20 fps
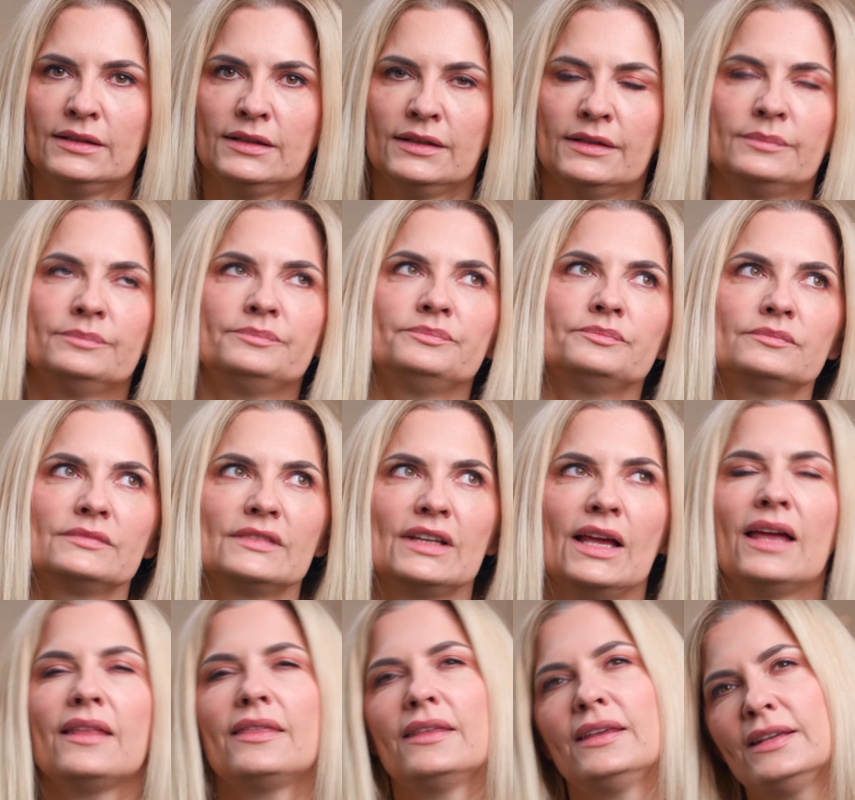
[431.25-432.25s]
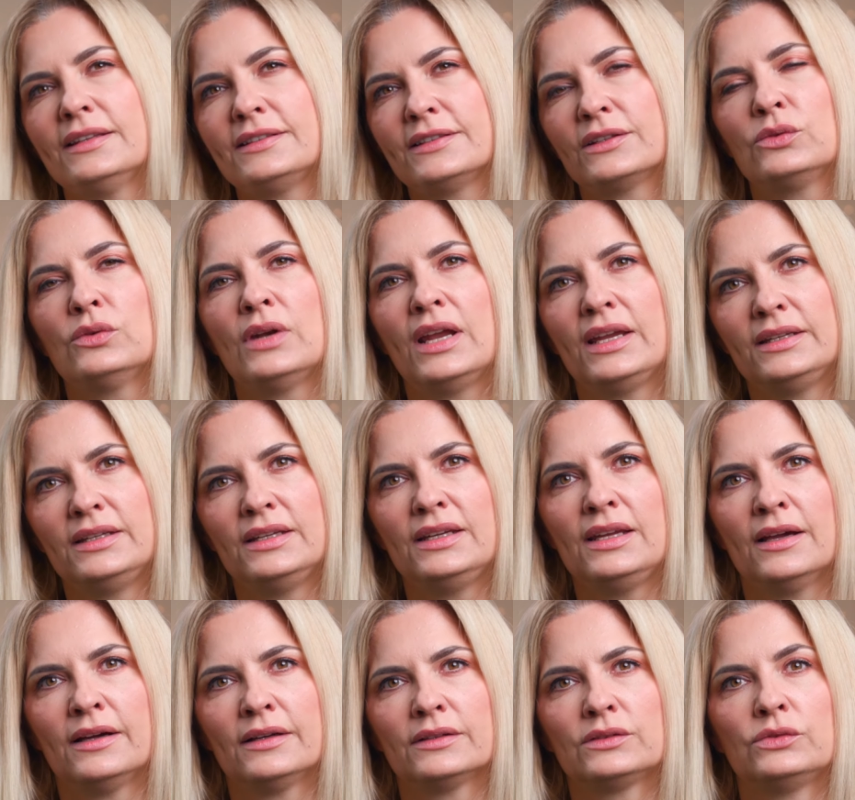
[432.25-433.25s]
them, I think it's a good
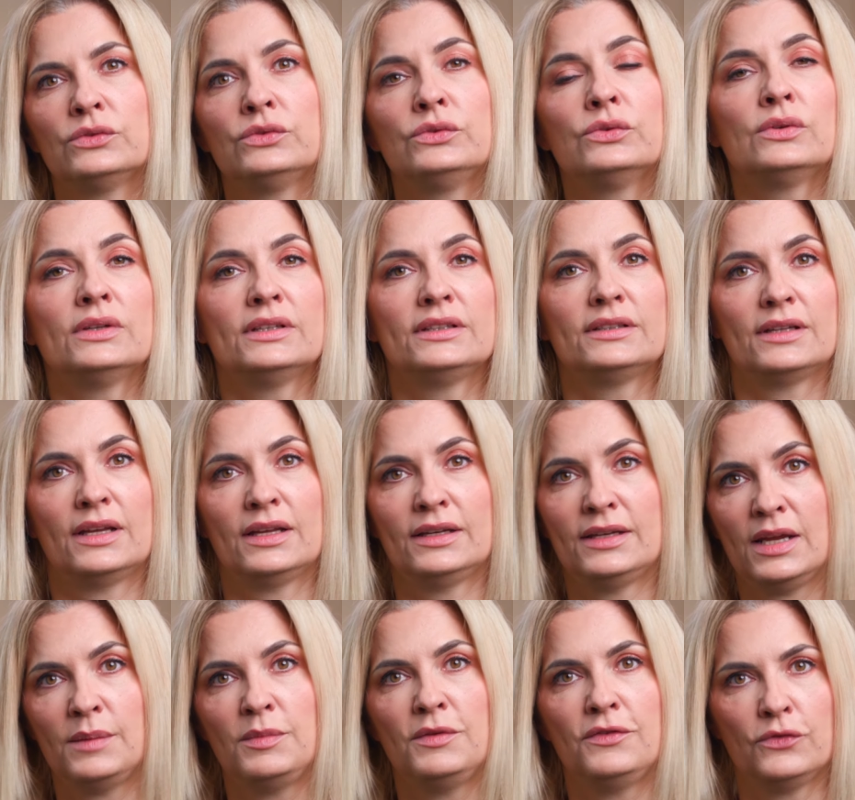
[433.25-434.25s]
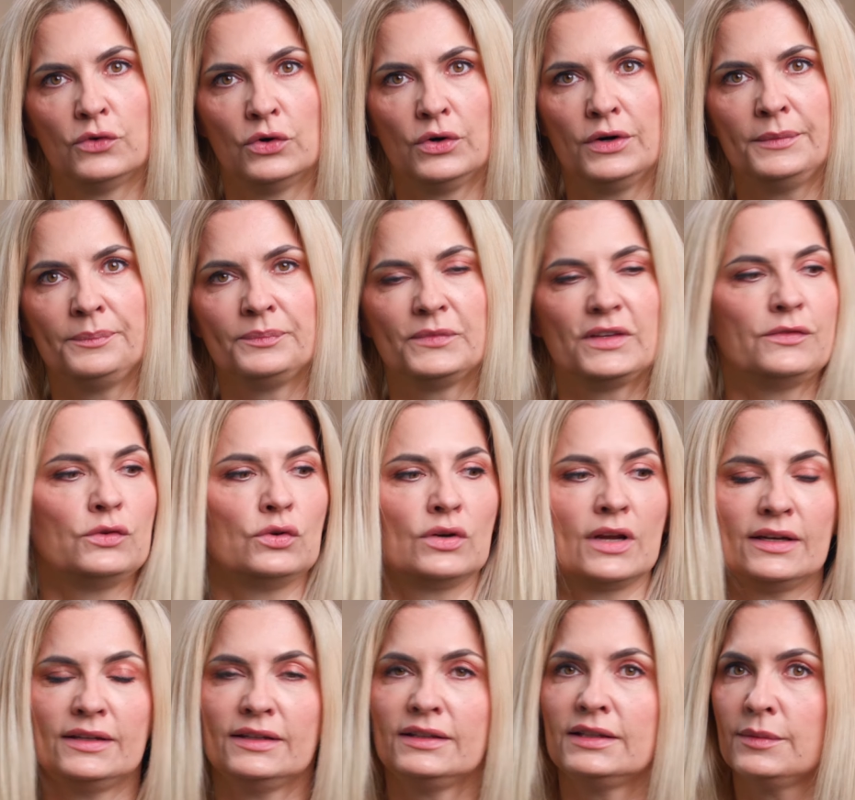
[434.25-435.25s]
idea to do it a day before if you're
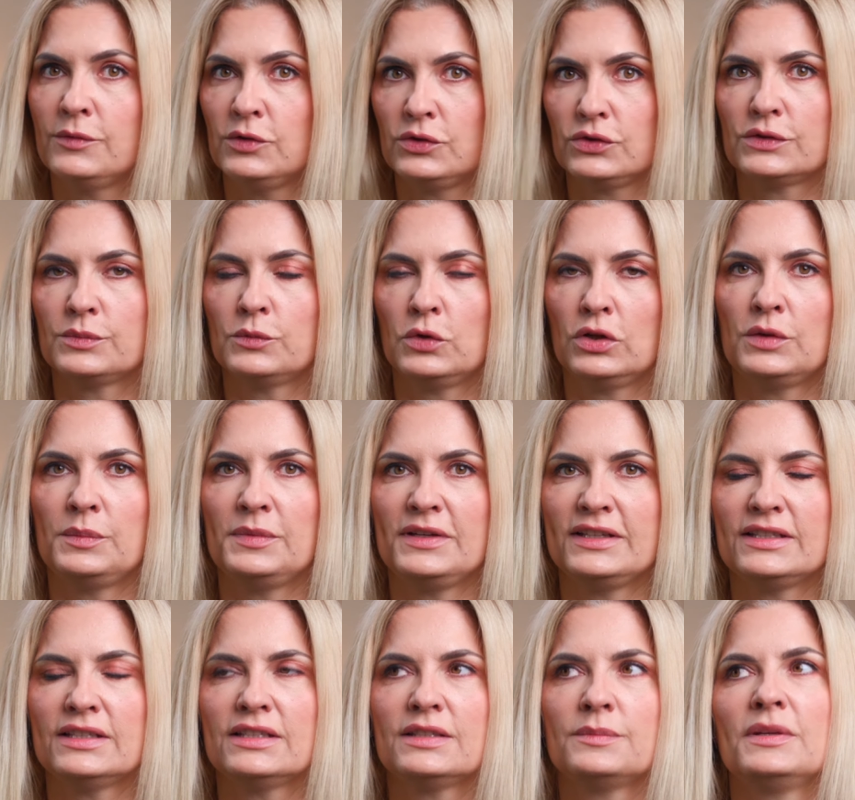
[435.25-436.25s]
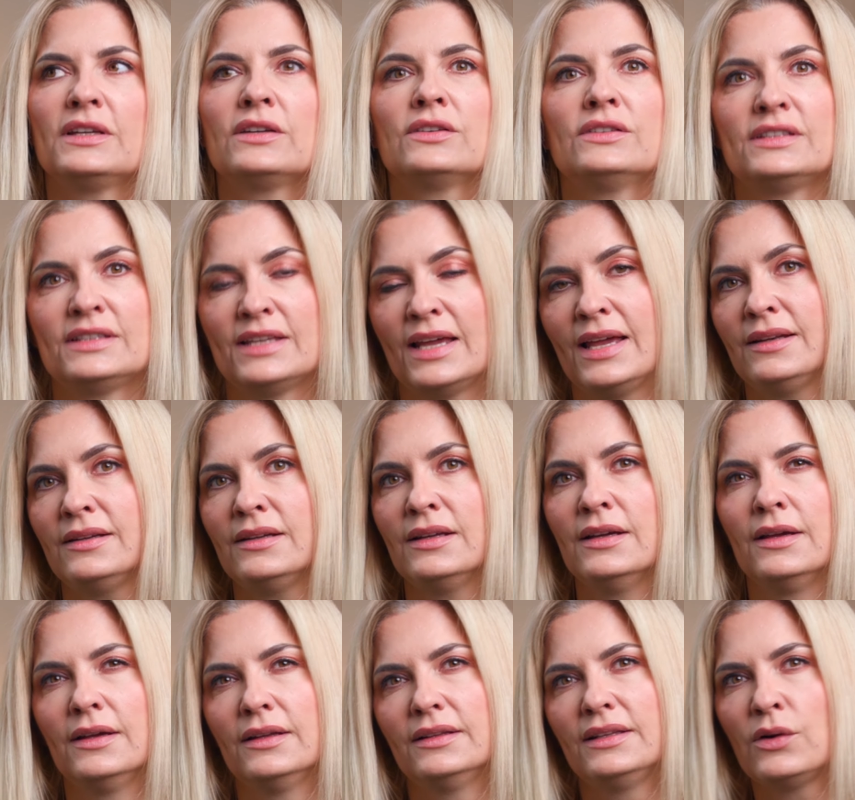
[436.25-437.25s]
cutting them into smaller pieces, because then
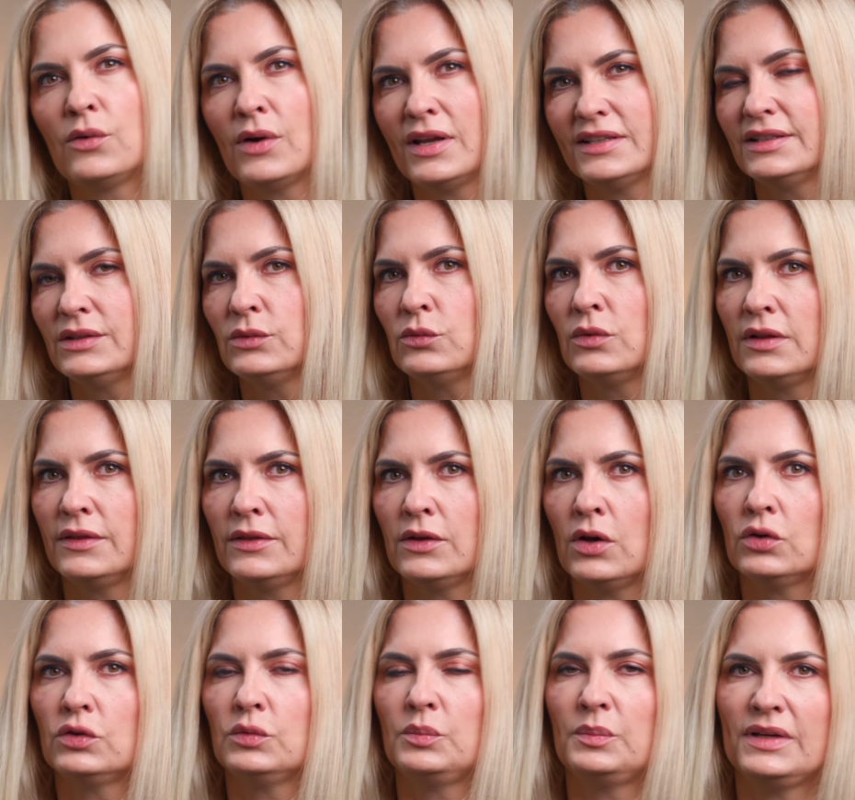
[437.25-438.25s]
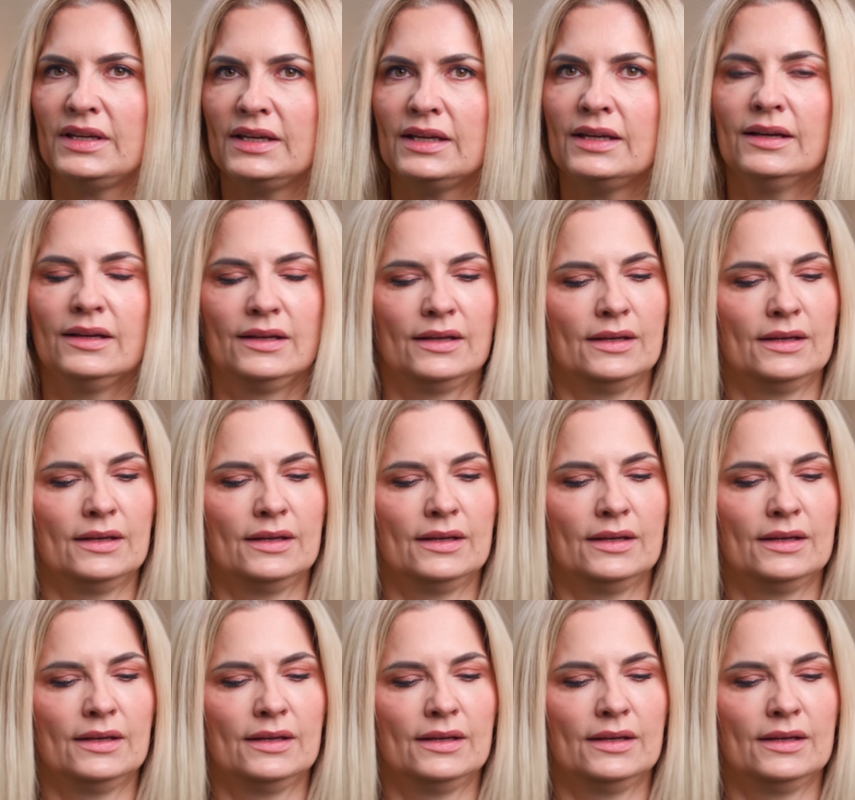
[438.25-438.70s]
the resin will not be